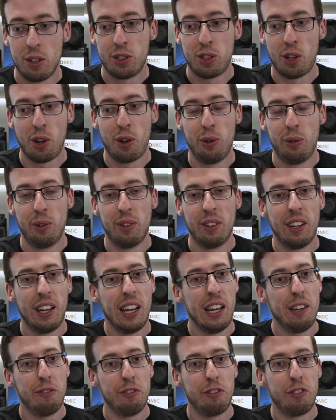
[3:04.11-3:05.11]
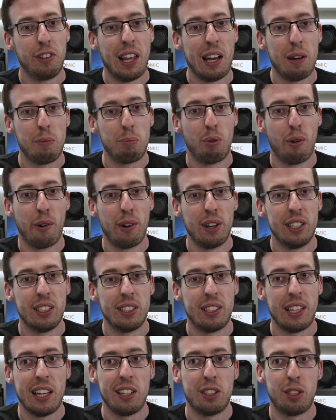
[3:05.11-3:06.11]
So even for that
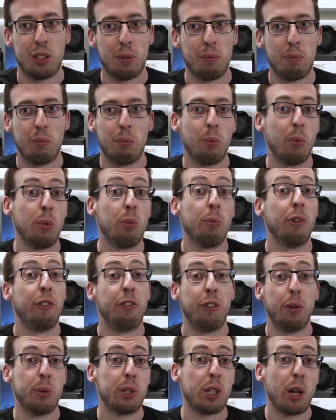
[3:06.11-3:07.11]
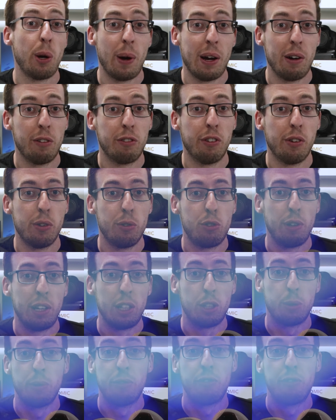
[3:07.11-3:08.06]
price, that's if you were to go out for drinks